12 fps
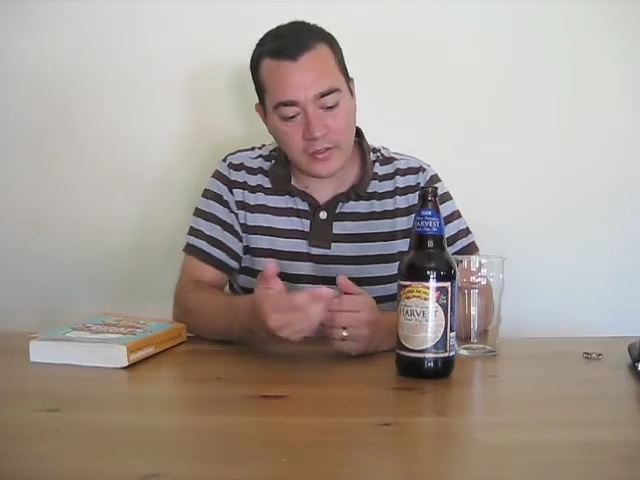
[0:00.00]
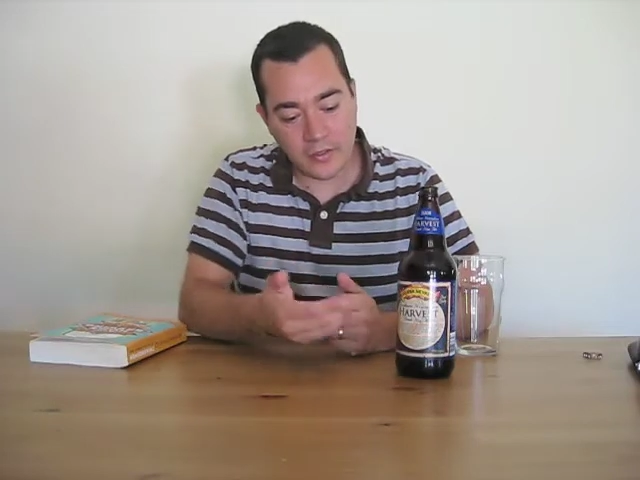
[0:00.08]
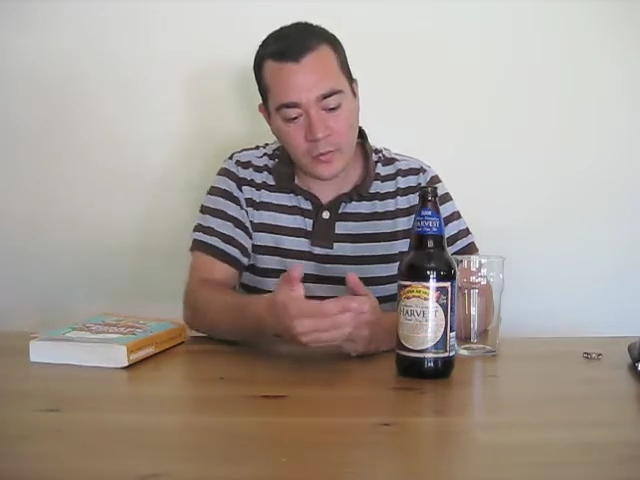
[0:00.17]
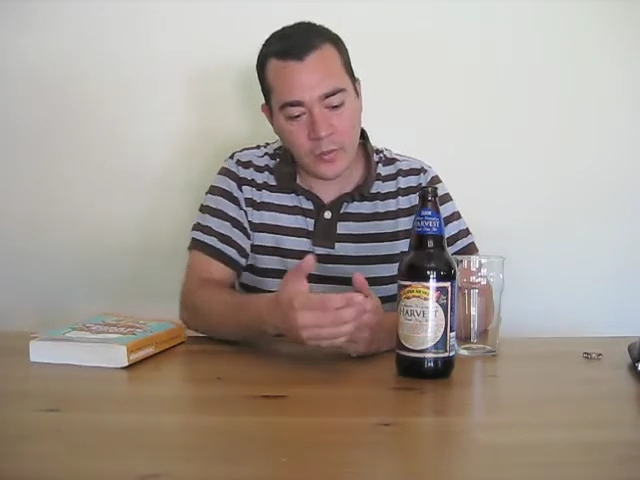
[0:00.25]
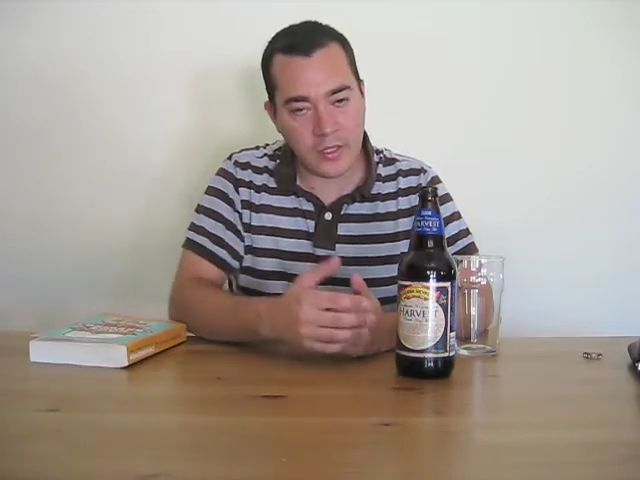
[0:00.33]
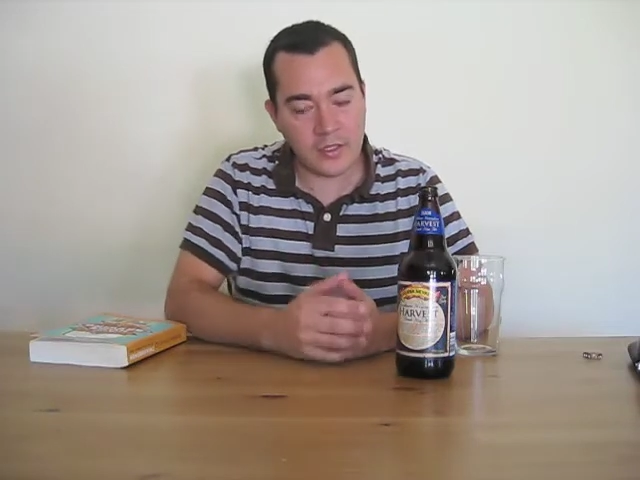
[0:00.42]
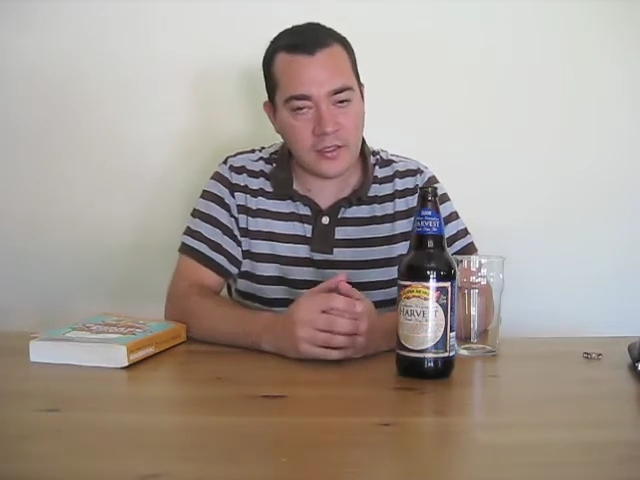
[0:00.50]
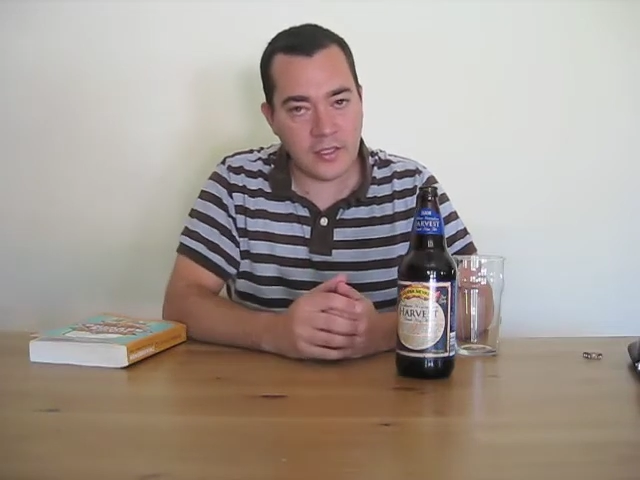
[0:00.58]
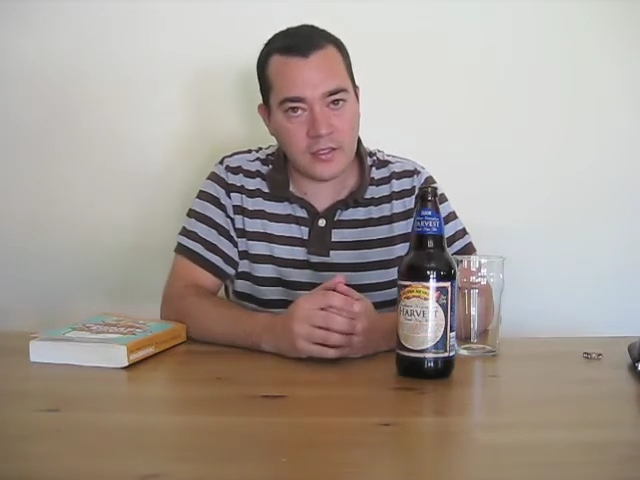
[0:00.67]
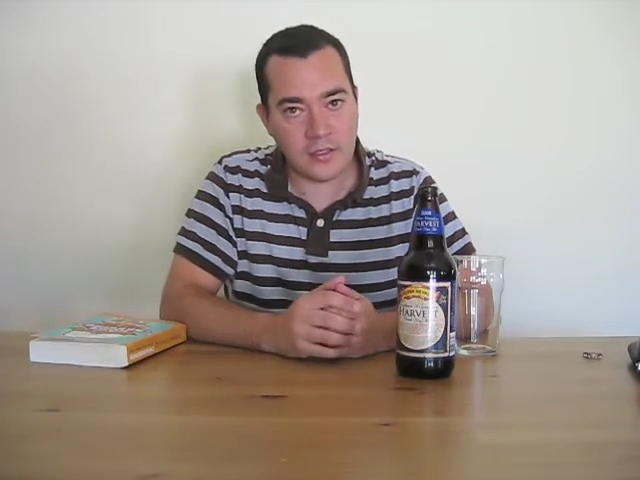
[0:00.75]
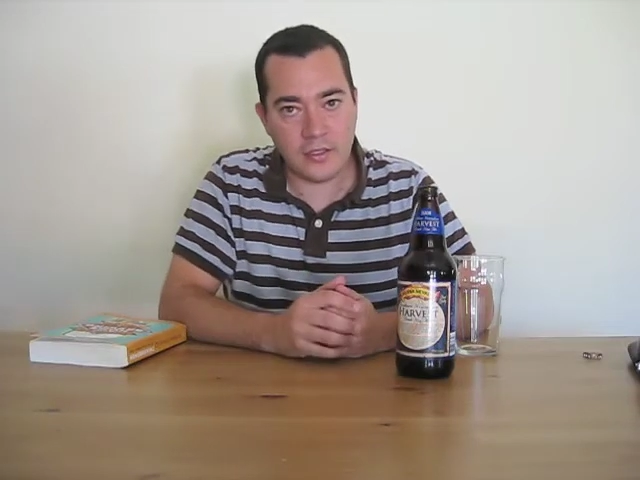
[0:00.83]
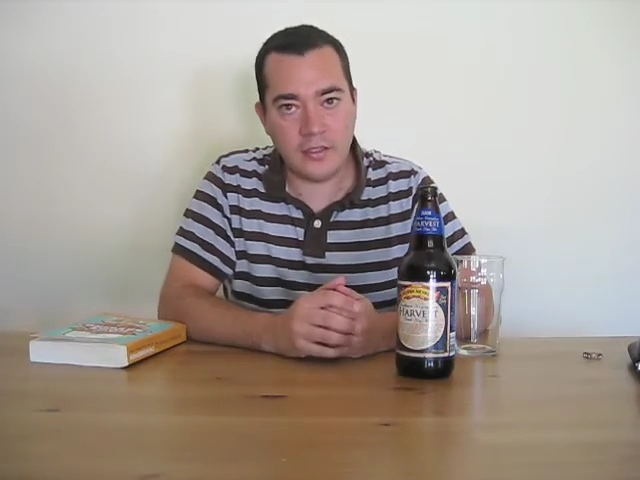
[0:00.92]
So when it
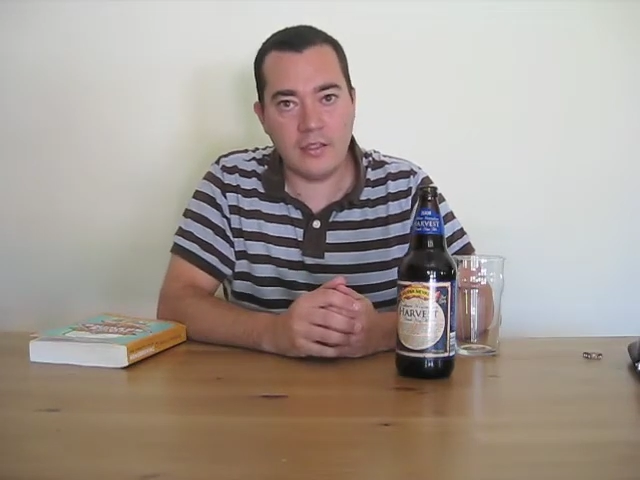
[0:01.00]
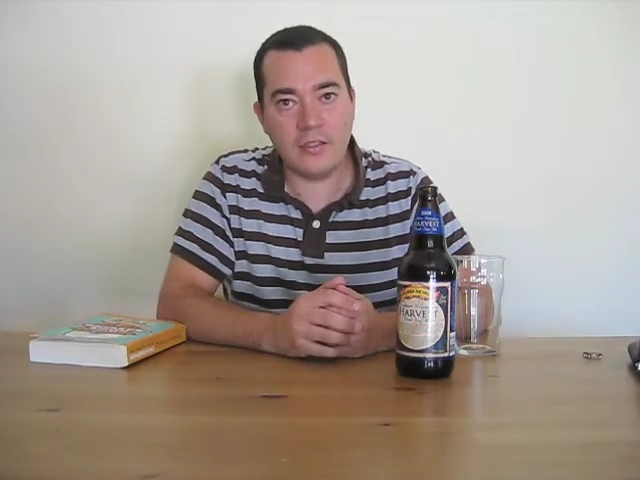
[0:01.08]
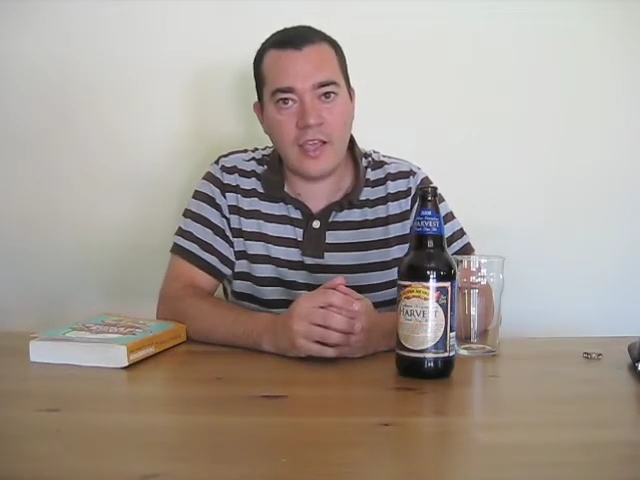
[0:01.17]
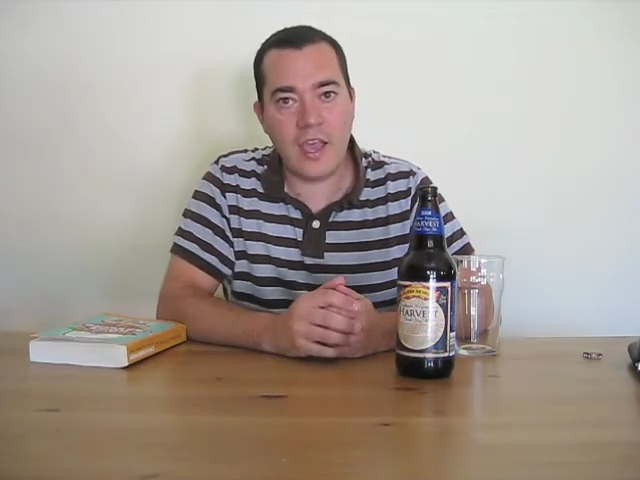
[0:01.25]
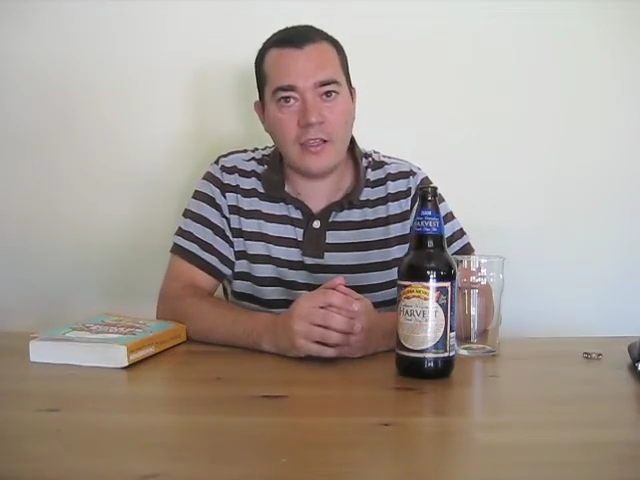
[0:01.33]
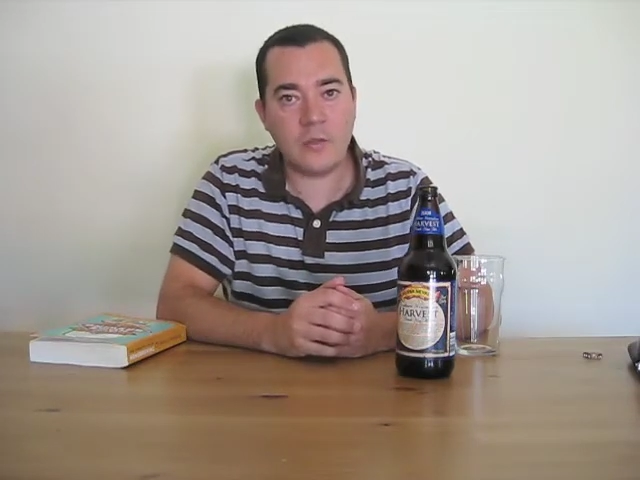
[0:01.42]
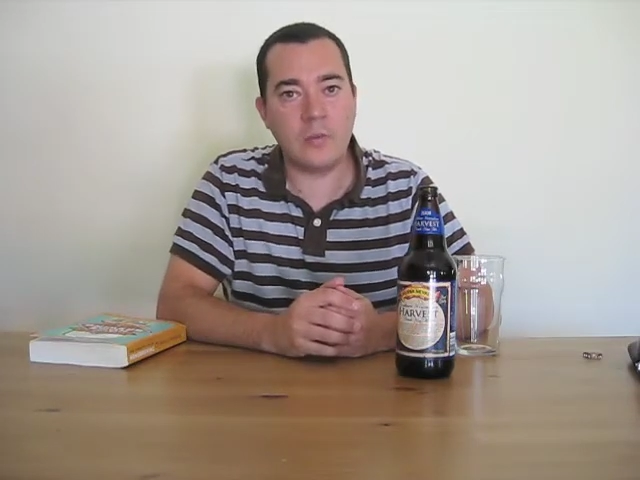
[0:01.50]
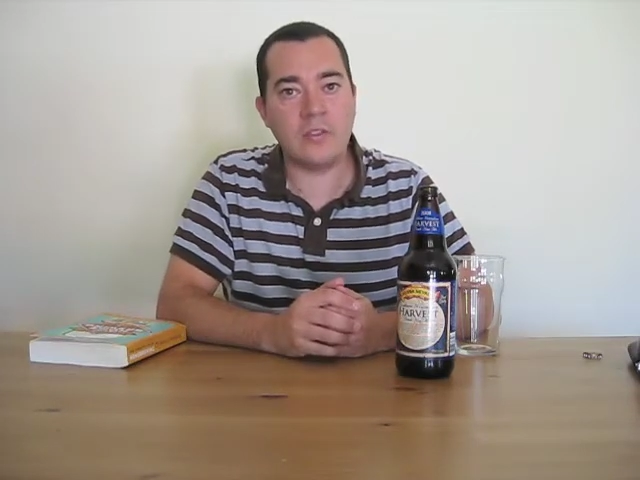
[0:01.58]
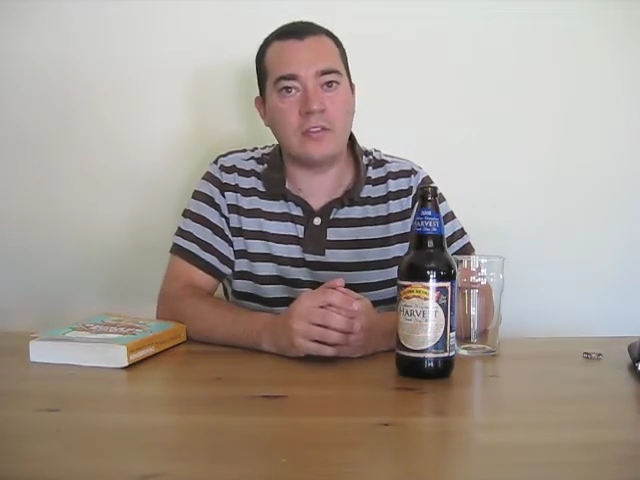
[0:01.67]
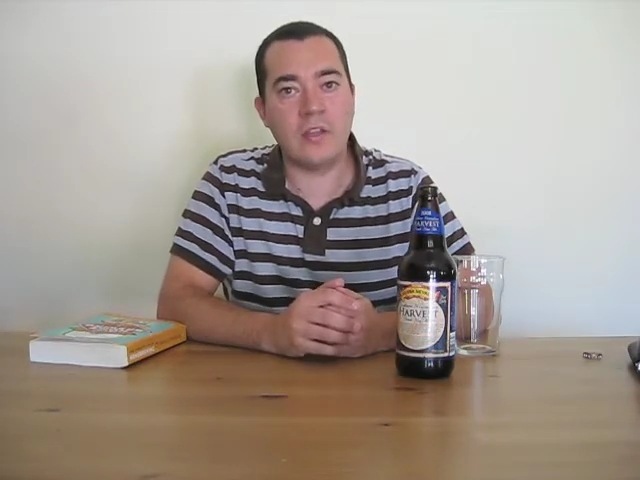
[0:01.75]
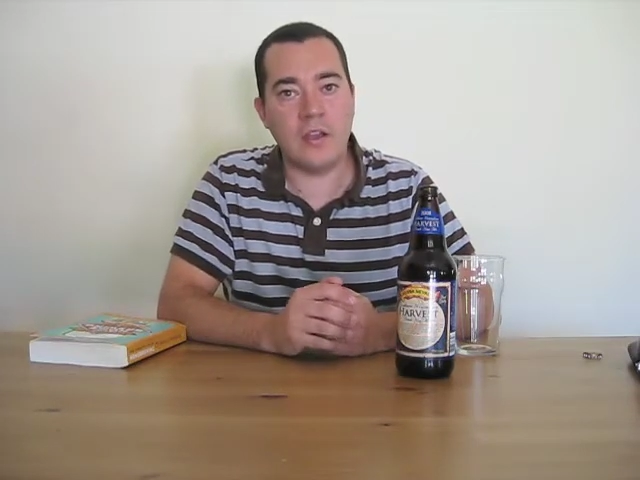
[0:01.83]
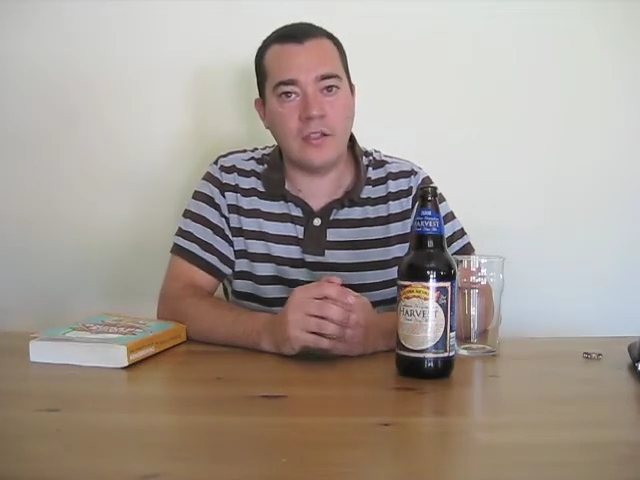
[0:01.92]
says that the task was
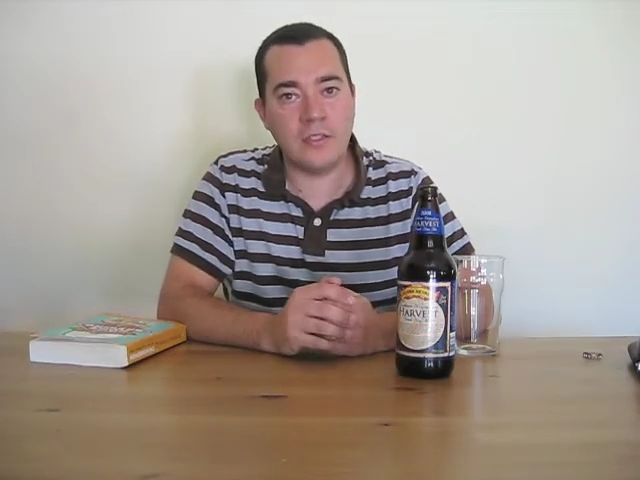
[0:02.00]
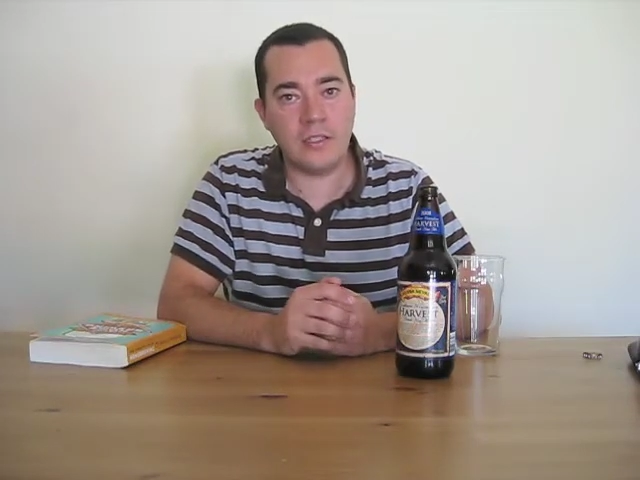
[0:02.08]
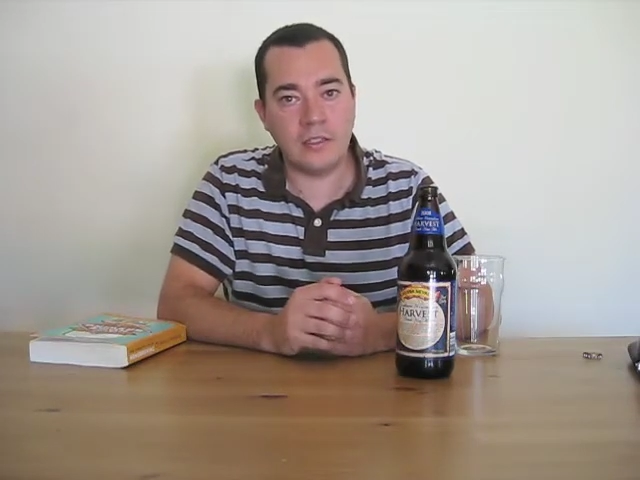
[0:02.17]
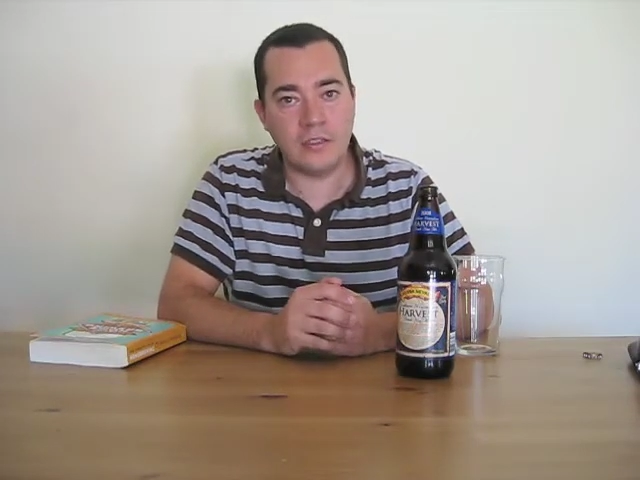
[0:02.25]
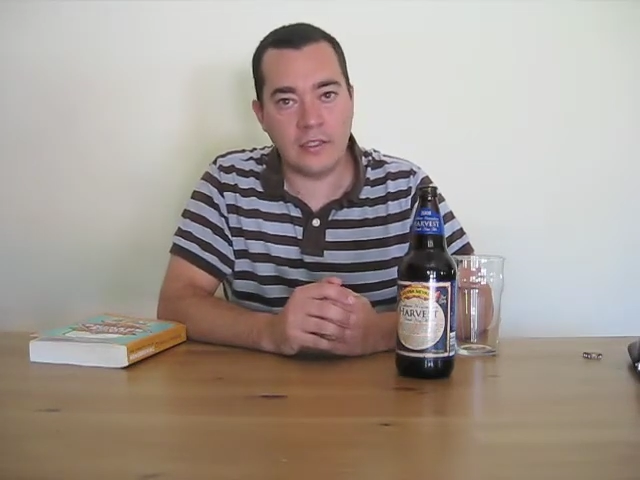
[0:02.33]
daunting